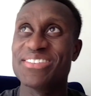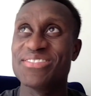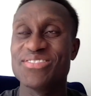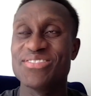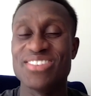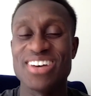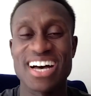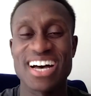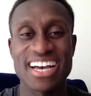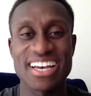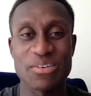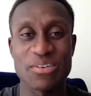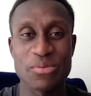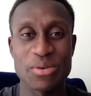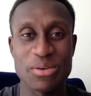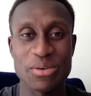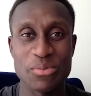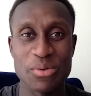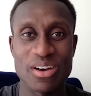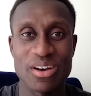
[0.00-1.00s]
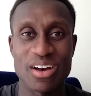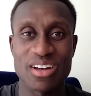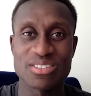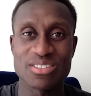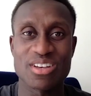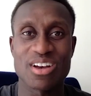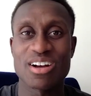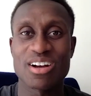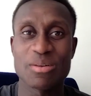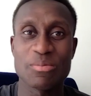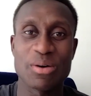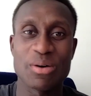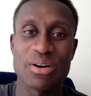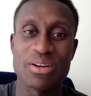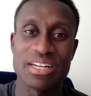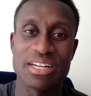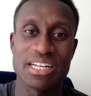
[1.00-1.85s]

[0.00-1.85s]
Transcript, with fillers: we all talk about it.